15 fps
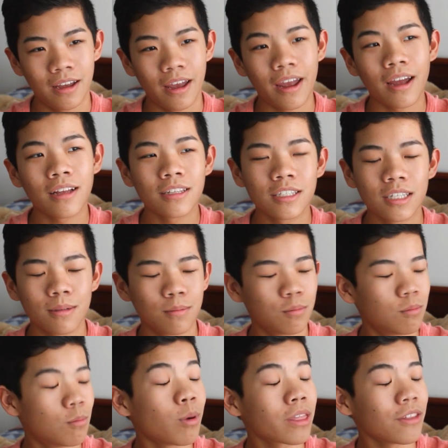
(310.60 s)
And so,
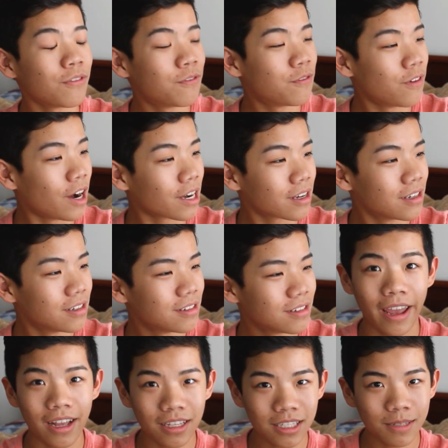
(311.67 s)
what the f***?
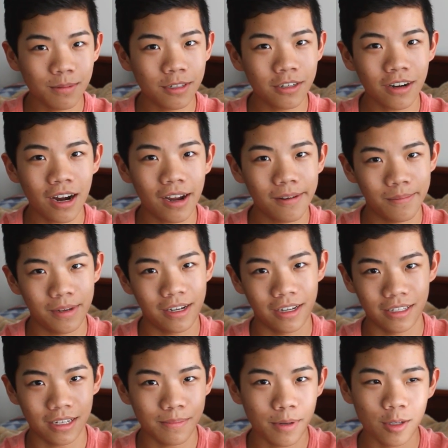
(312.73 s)
And subscribe,
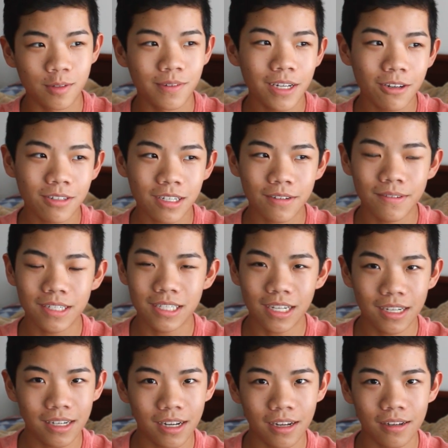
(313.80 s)
because I post videos every
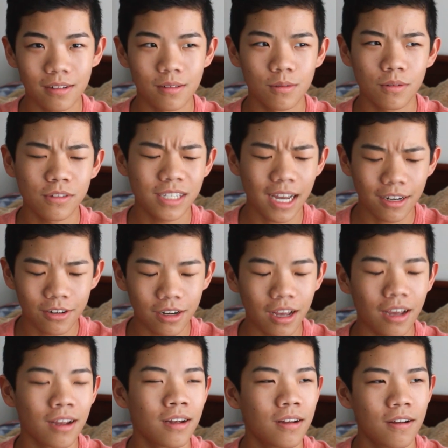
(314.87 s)
Sunday,
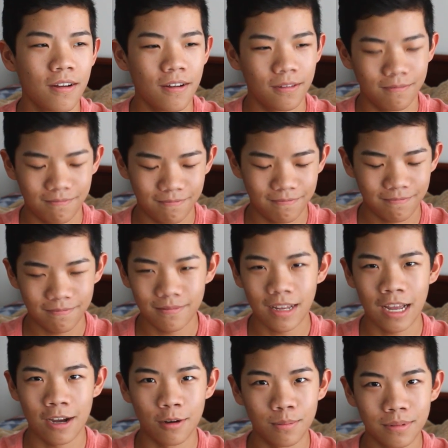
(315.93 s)
Saturday.
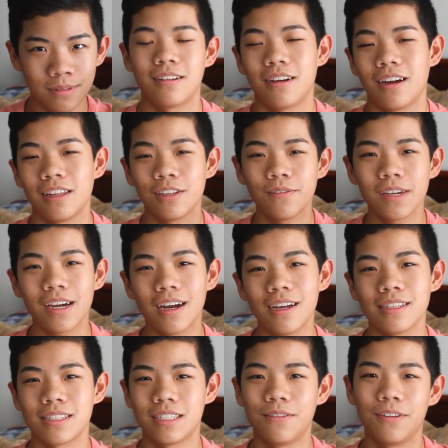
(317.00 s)
Help. I love you
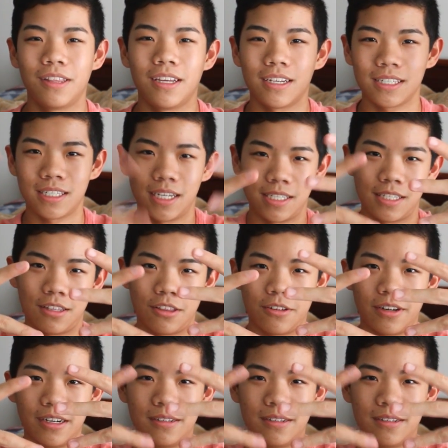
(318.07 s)
guys, and everything is less than 3.